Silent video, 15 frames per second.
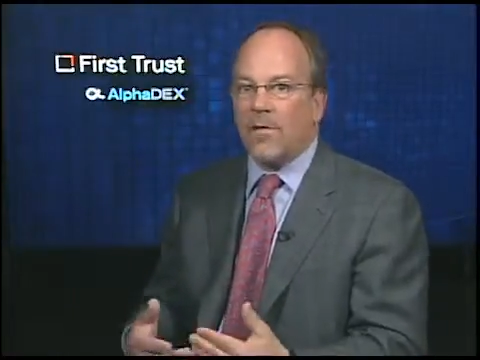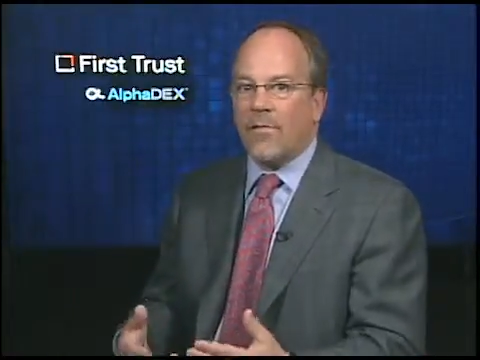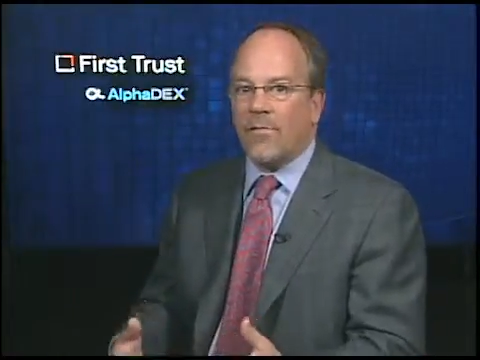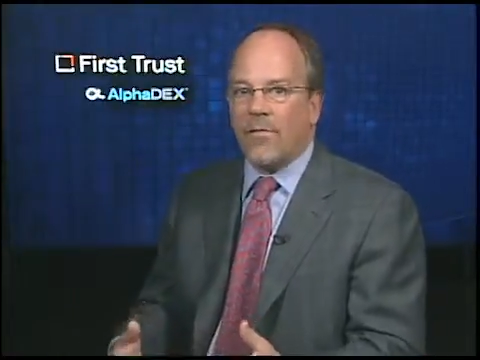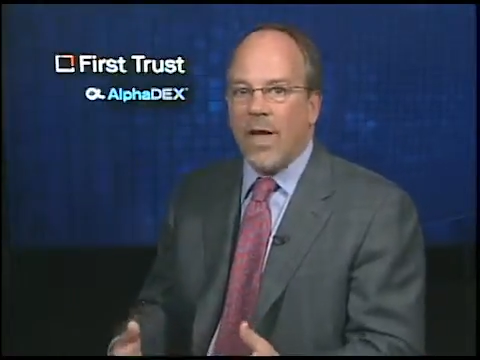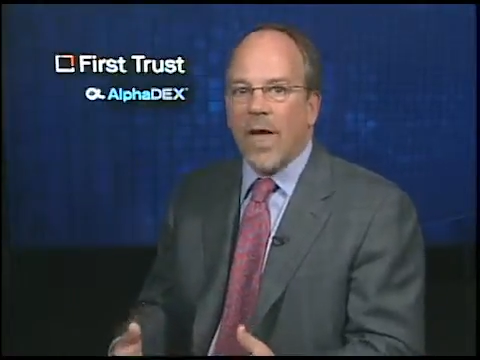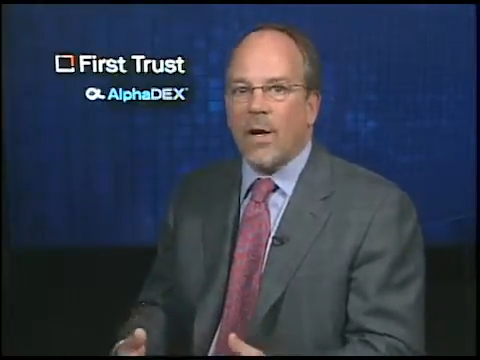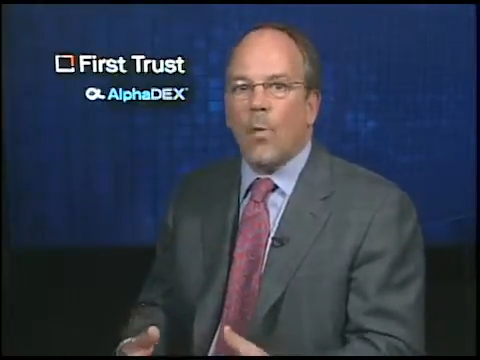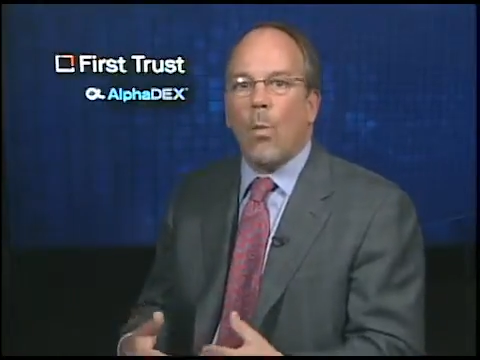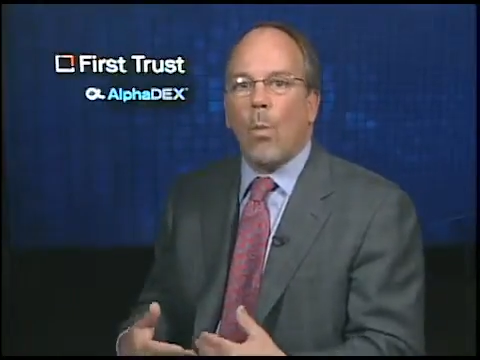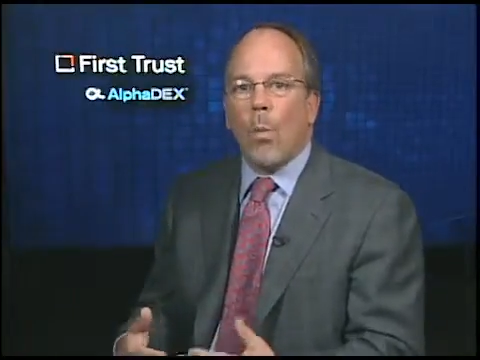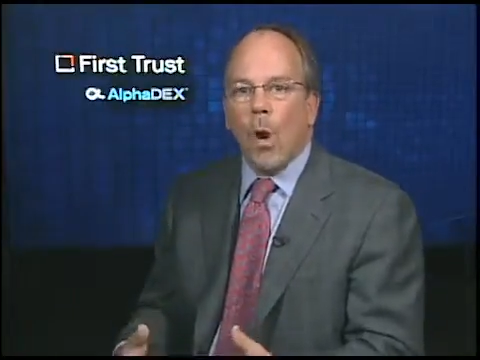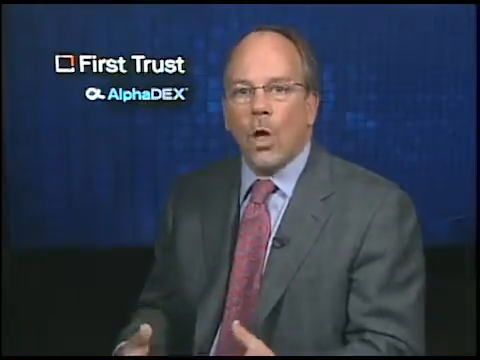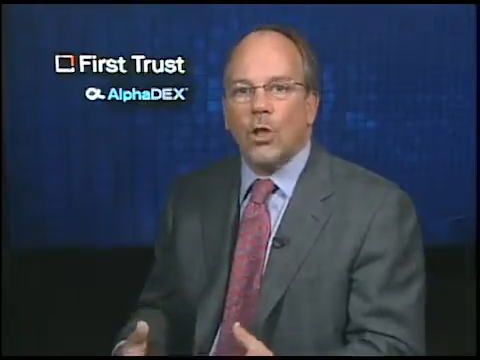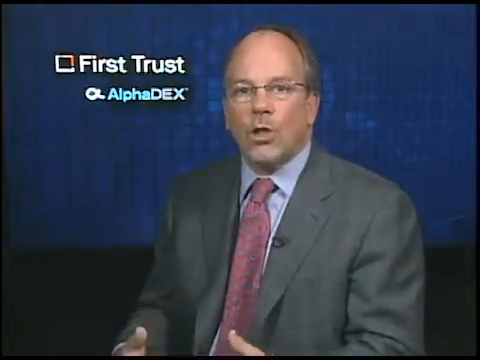The Fed
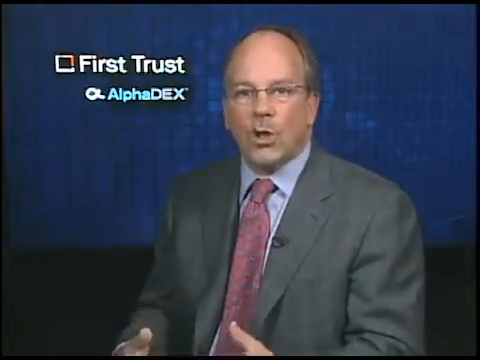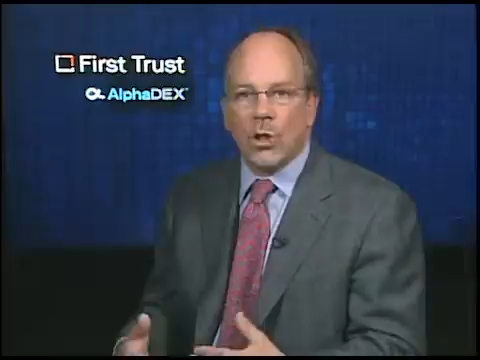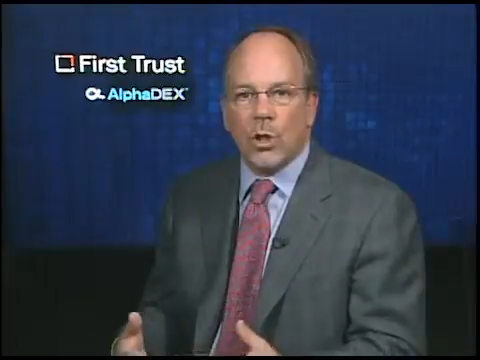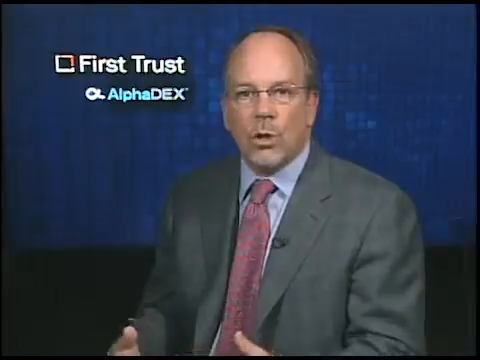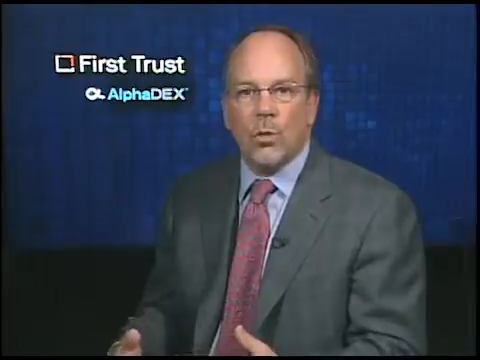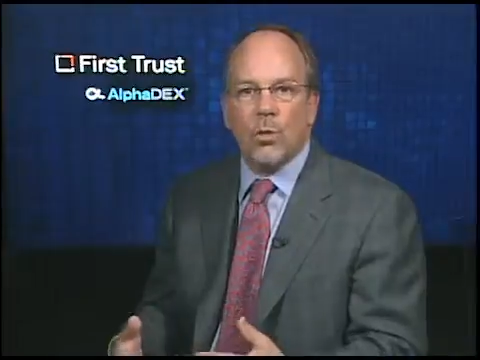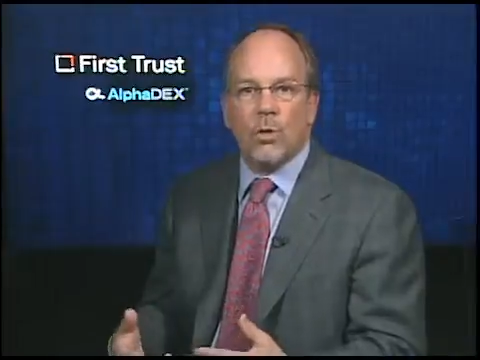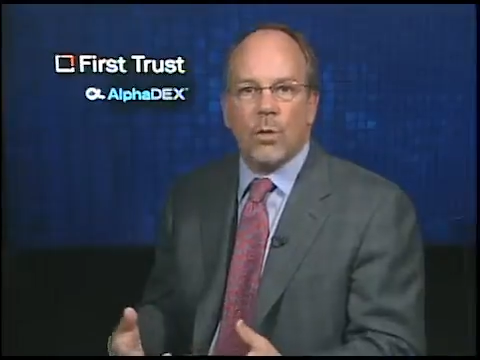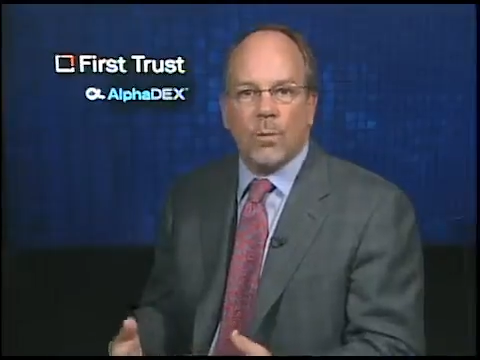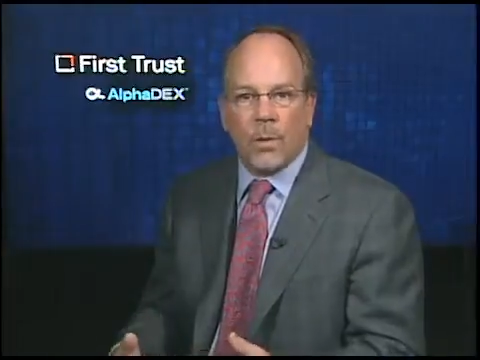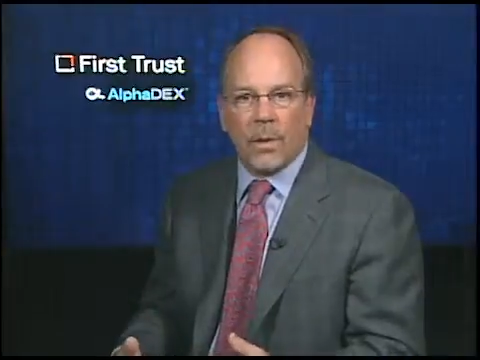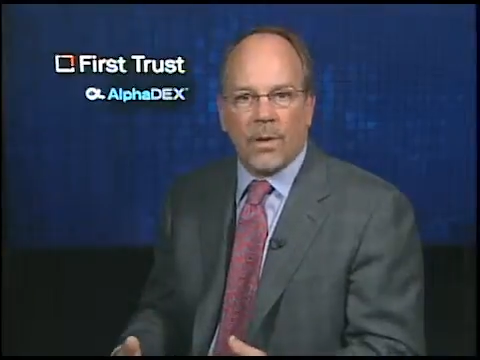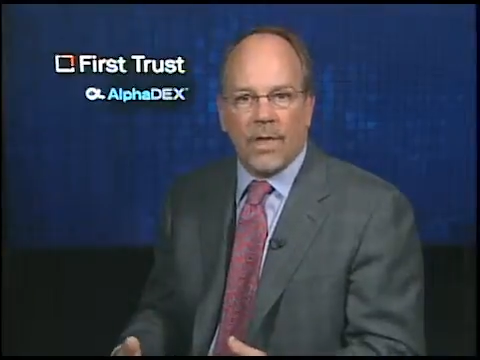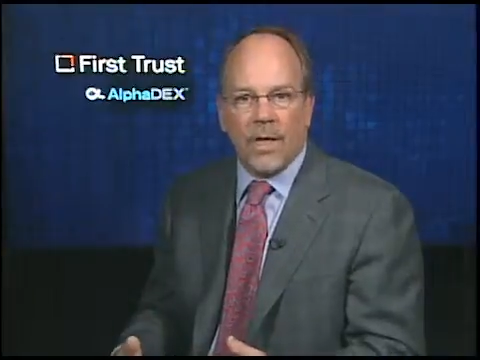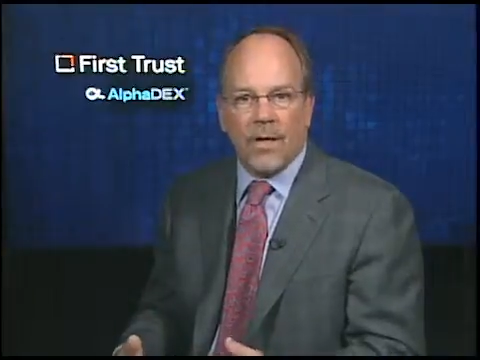wants you to
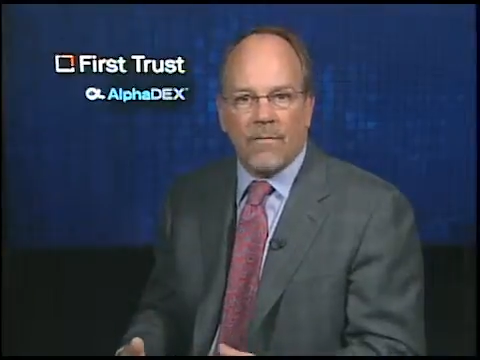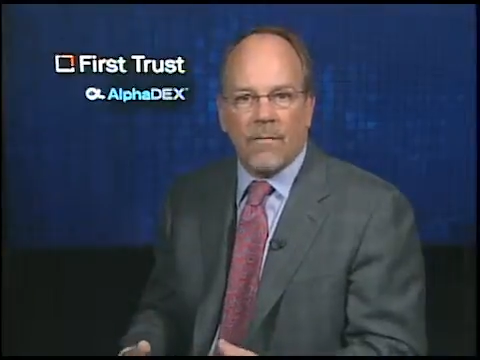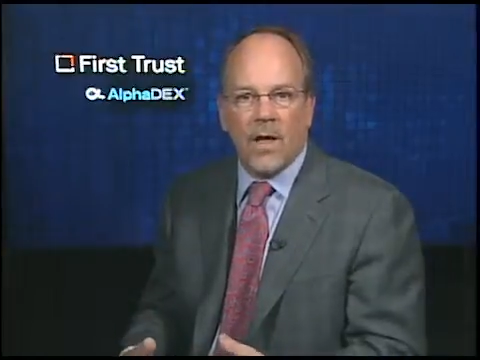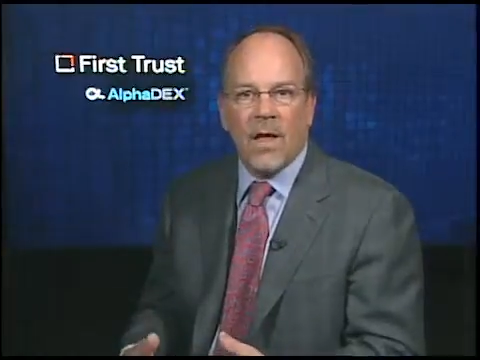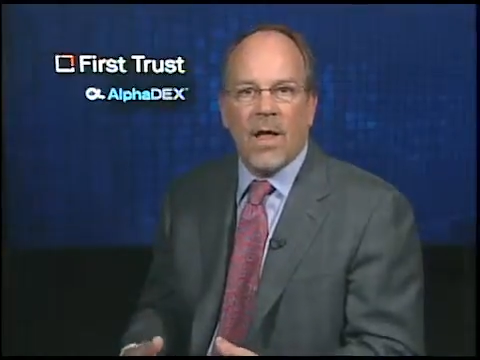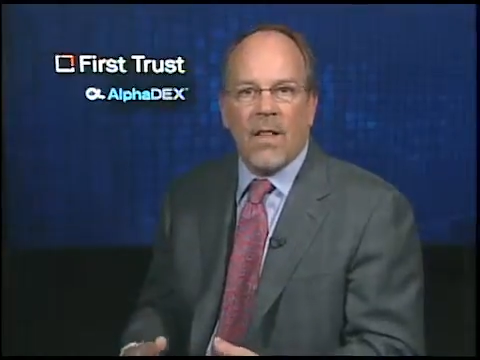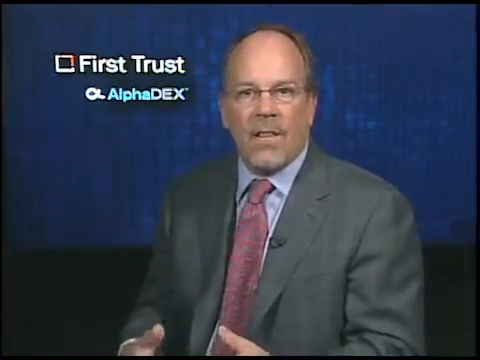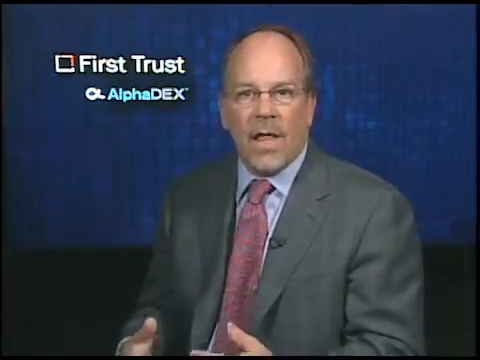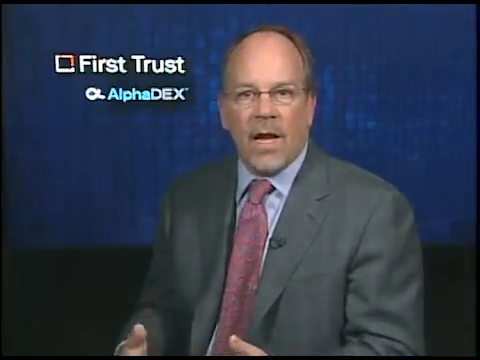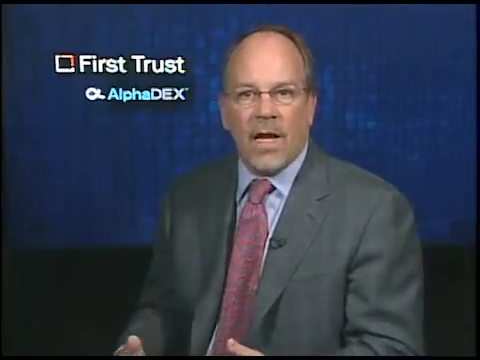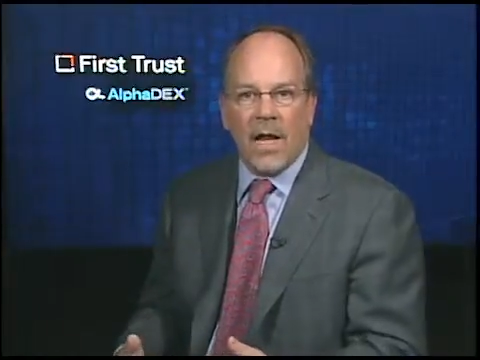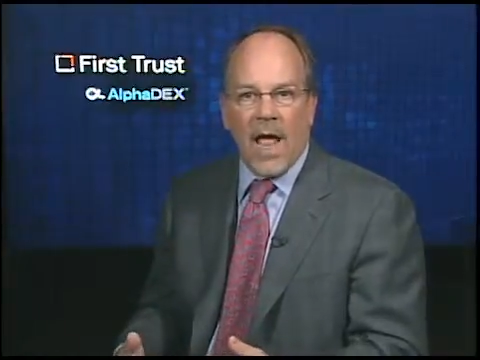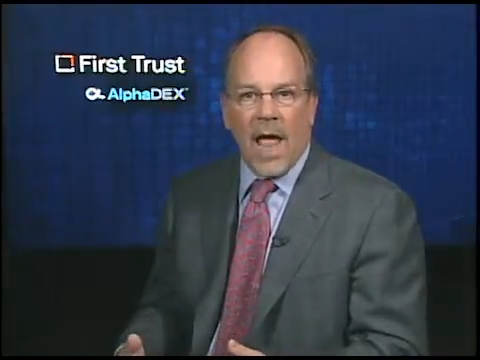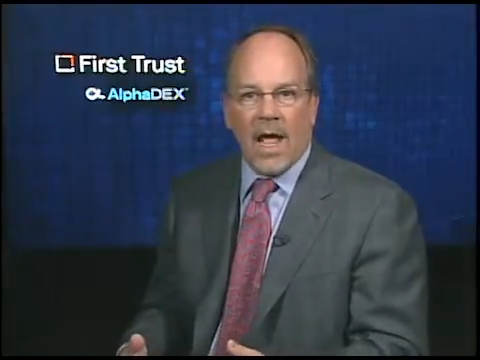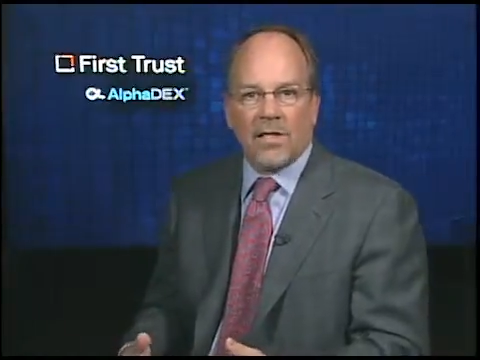believe that
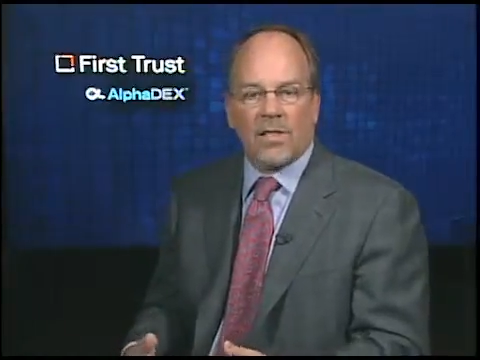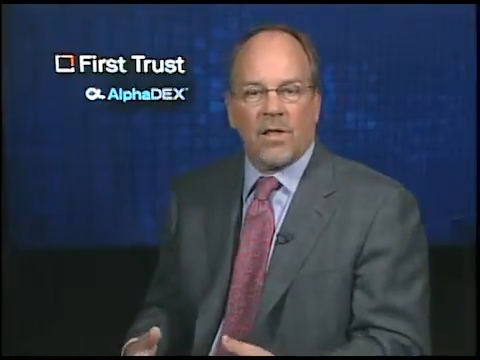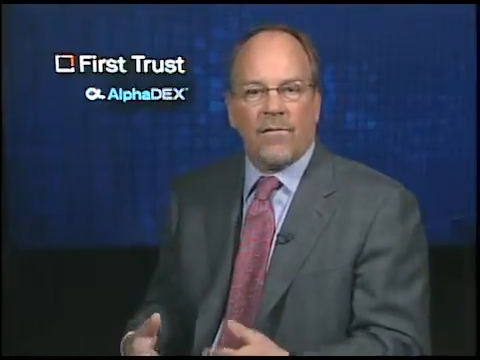it has.